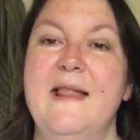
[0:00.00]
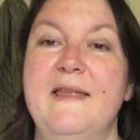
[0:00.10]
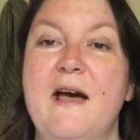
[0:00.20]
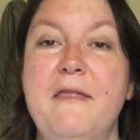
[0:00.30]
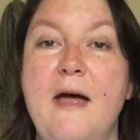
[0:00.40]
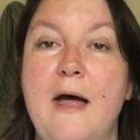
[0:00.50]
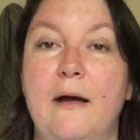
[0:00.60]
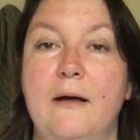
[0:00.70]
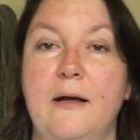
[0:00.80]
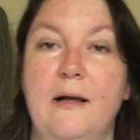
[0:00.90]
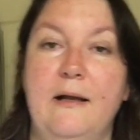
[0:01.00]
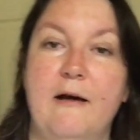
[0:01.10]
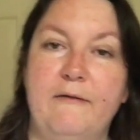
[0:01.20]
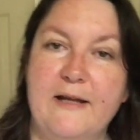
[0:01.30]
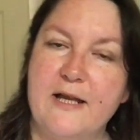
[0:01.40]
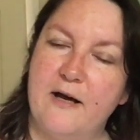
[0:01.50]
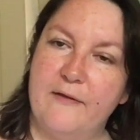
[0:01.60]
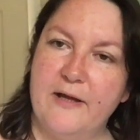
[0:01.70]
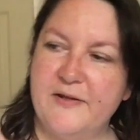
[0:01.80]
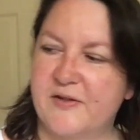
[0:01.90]
The other lovely yarn
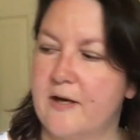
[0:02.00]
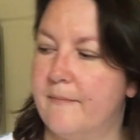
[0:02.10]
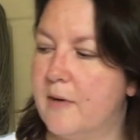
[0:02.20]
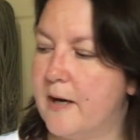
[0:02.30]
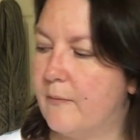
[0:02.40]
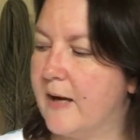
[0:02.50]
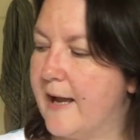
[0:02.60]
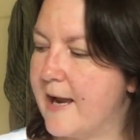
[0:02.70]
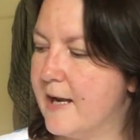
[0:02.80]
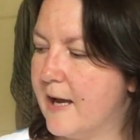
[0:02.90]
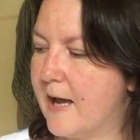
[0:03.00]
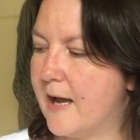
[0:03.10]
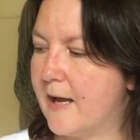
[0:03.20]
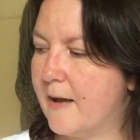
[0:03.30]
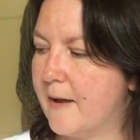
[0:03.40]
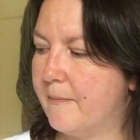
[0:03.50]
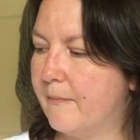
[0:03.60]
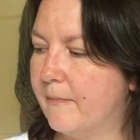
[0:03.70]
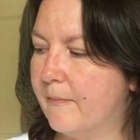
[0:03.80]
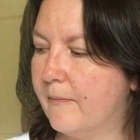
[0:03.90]
that has come my way
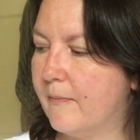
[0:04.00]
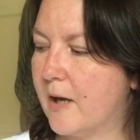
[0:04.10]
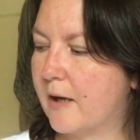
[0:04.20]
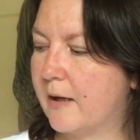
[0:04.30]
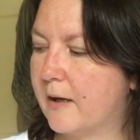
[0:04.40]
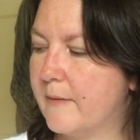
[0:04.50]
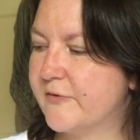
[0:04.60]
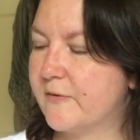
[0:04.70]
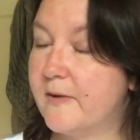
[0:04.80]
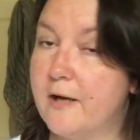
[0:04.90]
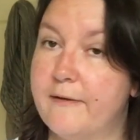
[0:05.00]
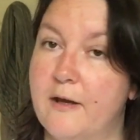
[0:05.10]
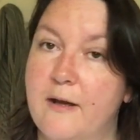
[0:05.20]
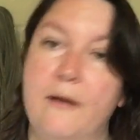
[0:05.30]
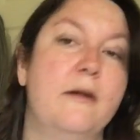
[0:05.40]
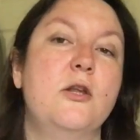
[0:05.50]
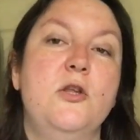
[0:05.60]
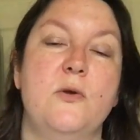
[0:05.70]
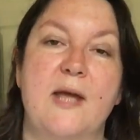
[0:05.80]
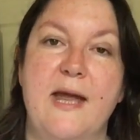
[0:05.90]
comes from another
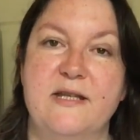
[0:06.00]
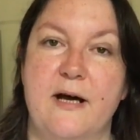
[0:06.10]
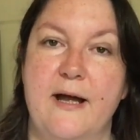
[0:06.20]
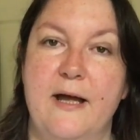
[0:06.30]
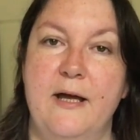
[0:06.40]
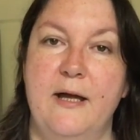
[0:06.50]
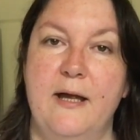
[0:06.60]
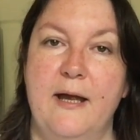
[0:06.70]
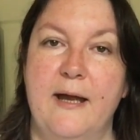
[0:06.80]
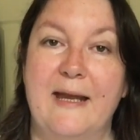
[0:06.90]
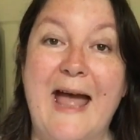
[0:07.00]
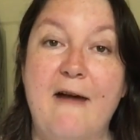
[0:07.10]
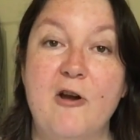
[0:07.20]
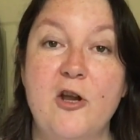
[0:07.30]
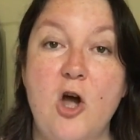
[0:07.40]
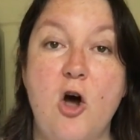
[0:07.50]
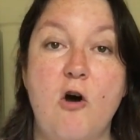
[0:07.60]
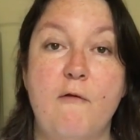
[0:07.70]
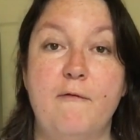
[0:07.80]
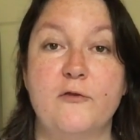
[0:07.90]
UK dyer, Karen
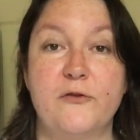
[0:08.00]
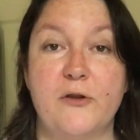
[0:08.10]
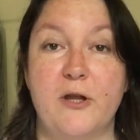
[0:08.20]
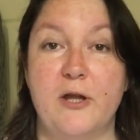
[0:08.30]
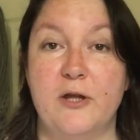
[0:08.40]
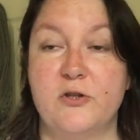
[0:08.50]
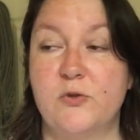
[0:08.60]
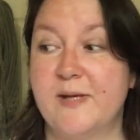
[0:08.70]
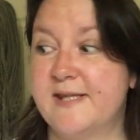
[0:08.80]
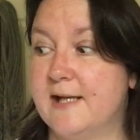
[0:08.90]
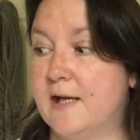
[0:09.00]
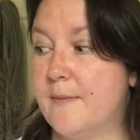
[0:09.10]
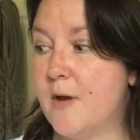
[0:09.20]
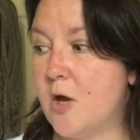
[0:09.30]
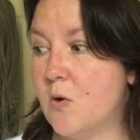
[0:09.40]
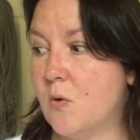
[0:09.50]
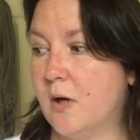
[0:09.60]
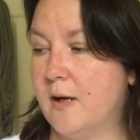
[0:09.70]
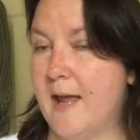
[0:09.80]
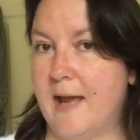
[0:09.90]
of the Twisted Limone
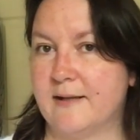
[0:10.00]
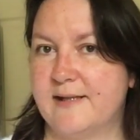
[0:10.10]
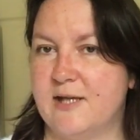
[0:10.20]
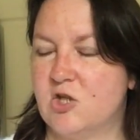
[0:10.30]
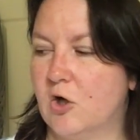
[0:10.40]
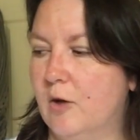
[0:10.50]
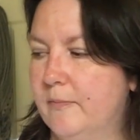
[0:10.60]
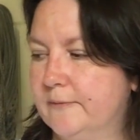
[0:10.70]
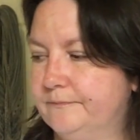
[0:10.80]
Etsy shop.